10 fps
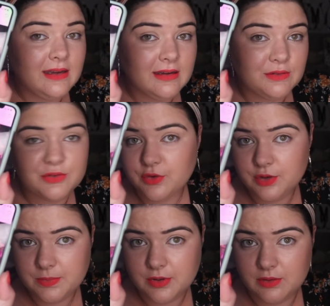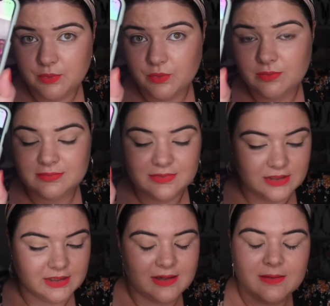Neon Fruit Paul
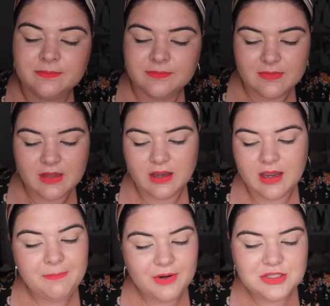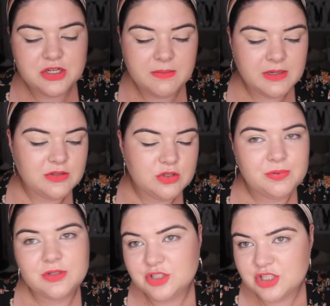look. I'm pretty sure I'm going to do a
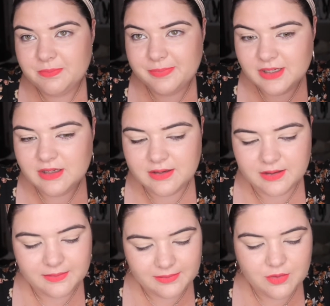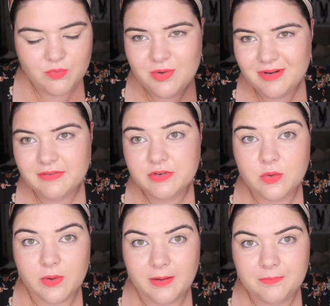poor job, but you know, we'll give it
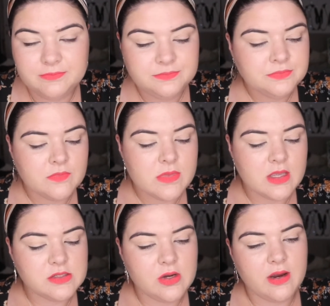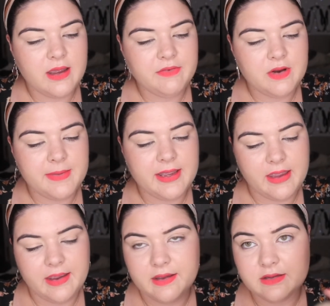a whirl. So I've got
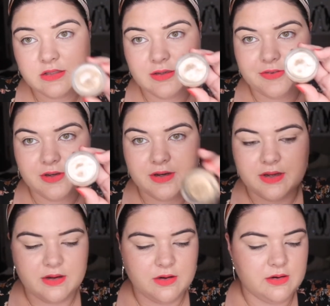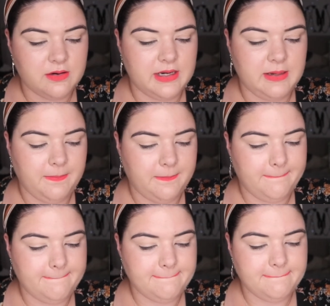my soft ochre already
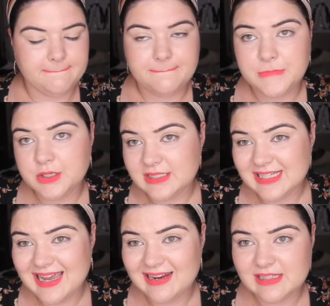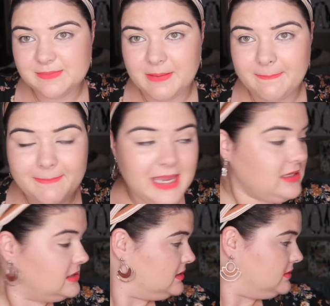put down as my
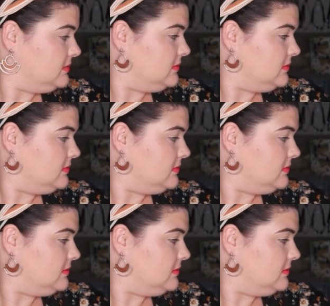base,